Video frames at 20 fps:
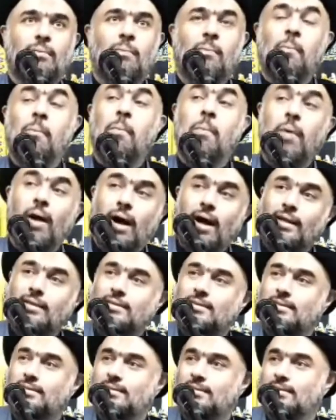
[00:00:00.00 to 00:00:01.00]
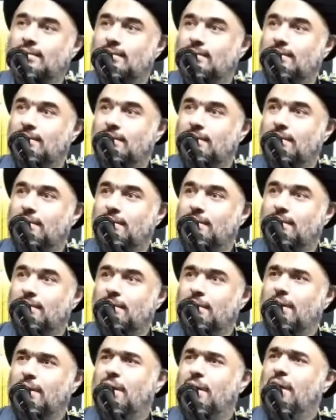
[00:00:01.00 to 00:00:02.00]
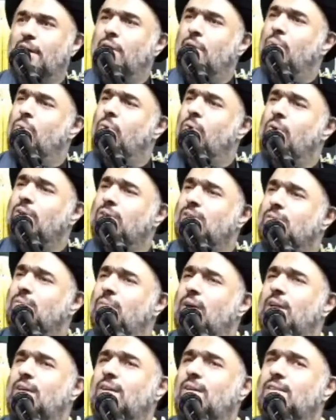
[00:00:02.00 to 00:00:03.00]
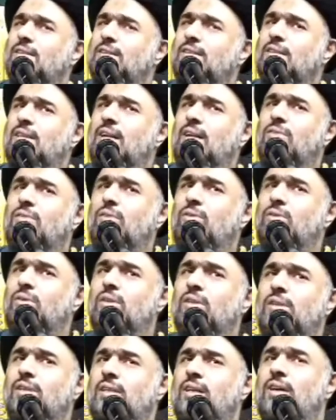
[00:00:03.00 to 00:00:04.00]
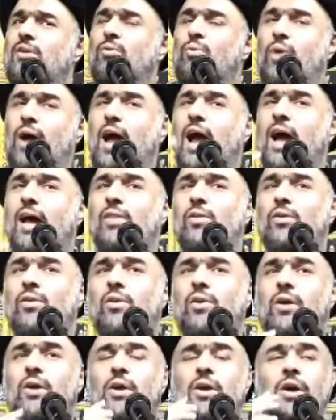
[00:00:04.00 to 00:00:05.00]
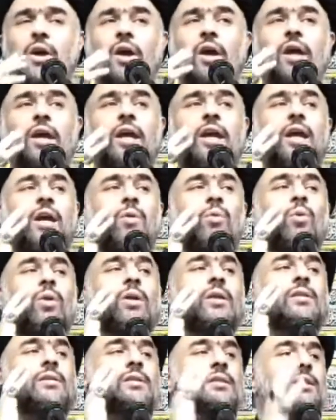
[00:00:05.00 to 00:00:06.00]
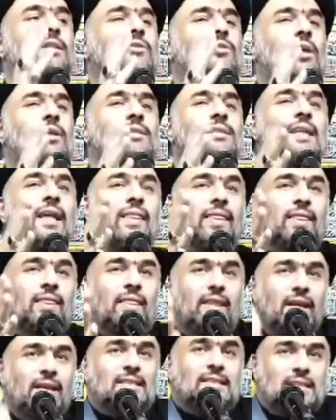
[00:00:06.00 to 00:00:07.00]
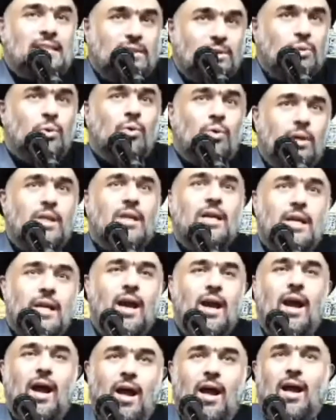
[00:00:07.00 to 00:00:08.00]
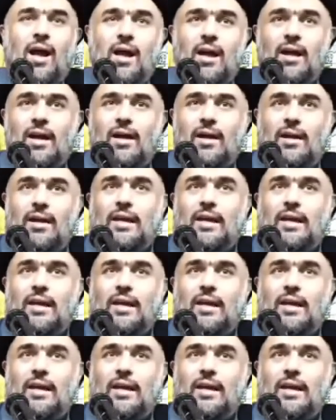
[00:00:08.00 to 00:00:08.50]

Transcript: But he won't make us a slave of dunya. Rather, he will teach us that this dunya